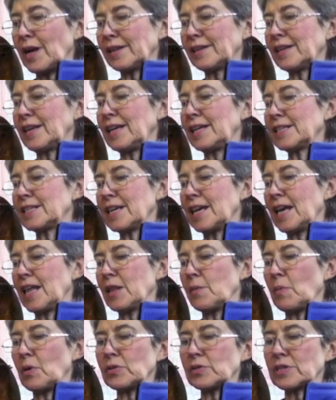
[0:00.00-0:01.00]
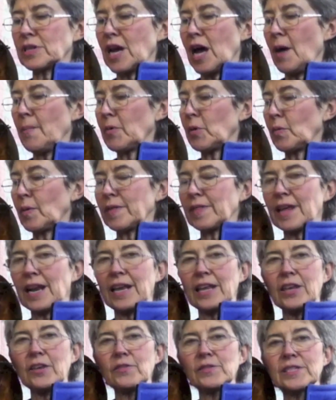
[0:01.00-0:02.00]
one I'll teach, and the most common one that
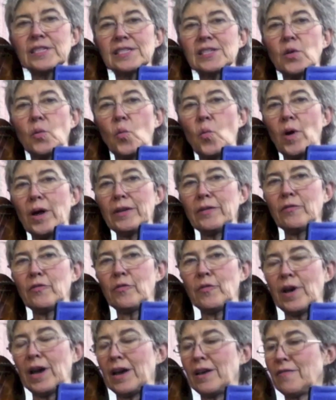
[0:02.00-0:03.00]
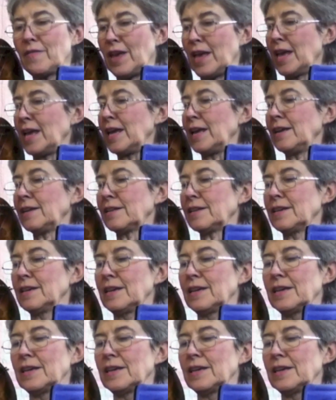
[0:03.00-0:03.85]
I use, is the 1/5/8.